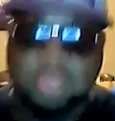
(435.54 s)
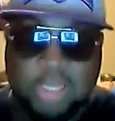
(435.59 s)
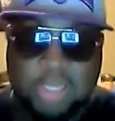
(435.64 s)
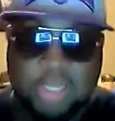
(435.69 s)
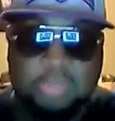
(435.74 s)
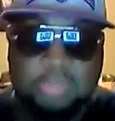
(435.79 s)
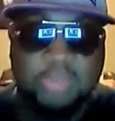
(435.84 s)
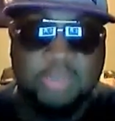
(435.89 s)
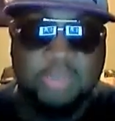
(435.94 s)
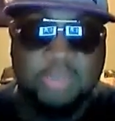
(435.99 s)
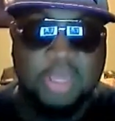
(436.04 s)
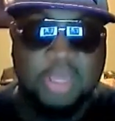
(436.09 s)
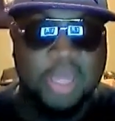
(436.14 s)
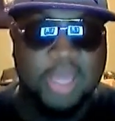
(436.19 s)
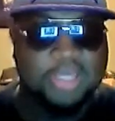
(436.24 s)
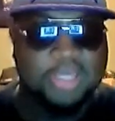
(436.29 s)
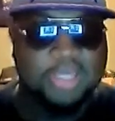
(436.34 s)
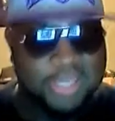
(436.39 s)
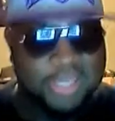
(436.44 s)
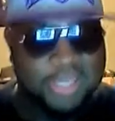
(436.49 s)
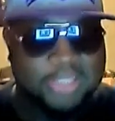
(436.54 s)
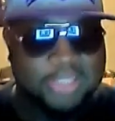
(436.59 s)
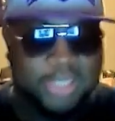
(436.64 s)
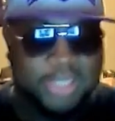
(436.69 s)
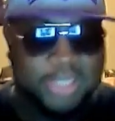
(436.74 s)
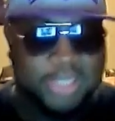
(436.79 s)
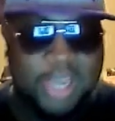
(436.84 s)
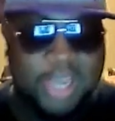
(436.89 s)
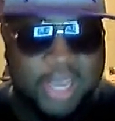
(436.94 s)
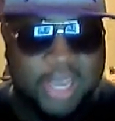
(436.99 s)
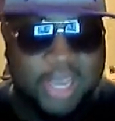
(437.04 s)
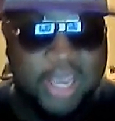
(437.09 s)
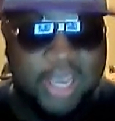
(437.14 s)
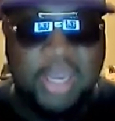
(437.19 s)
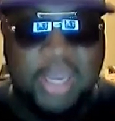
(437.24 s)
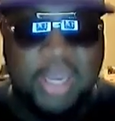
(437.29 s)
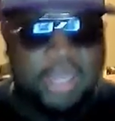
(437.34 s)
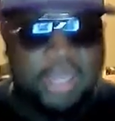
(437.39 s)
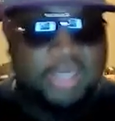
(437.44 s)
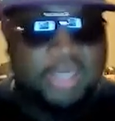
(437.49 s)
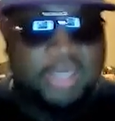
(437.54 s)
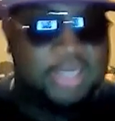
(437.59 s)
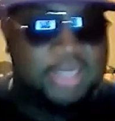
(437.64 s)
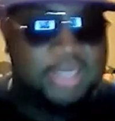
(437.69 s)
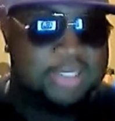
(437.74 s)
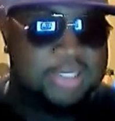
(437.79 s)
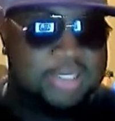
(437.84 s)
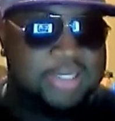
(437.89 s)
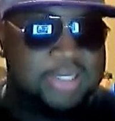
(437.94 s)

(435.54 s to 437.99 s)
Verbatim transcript: up and leads the game, and he does it.